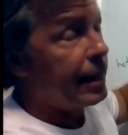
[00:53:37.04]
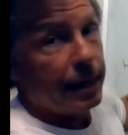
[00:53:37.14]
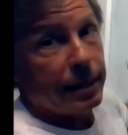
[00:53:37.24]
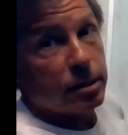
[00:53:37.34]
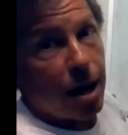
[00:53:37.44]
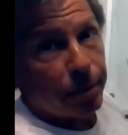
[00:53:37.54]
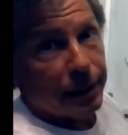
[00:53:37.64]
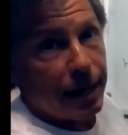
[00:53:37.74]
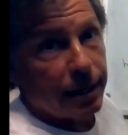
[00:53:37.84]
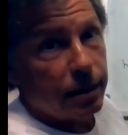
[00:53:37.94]
Yeah, it's
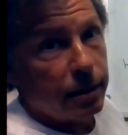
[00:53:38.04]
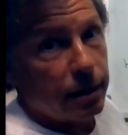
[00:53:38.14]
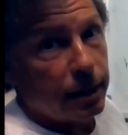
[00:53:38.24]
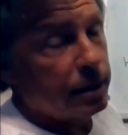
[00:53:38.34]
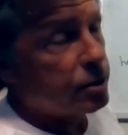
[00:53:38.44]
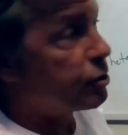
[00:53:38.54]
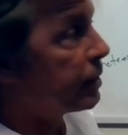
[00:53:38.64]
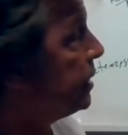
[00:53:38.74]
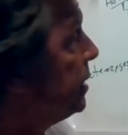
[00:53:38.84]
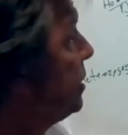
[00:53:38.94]
complicated. It's
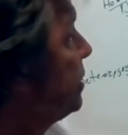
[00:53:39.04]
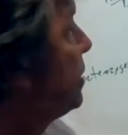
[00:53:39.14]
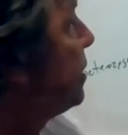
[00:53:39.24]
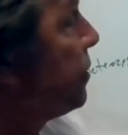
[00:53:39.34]
tricky.